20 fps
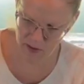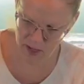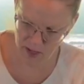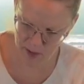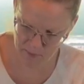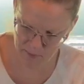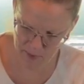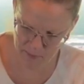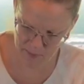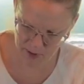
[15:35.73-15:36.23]

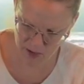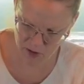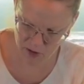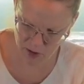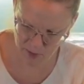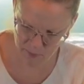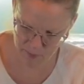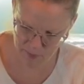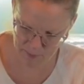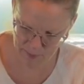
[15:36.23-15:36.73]
that, I'm going to make
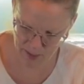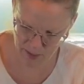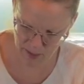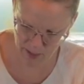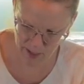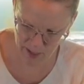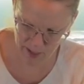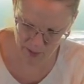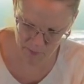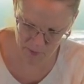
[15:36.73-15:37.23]
sure I put my
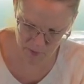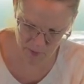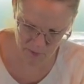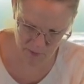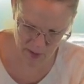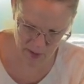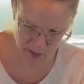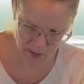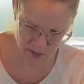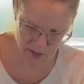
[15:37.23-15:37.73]
label
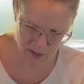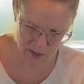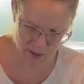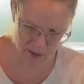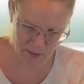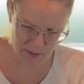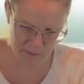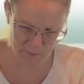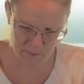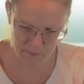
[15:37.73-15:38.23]
right
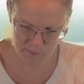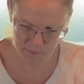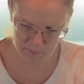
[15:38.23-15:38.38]
there.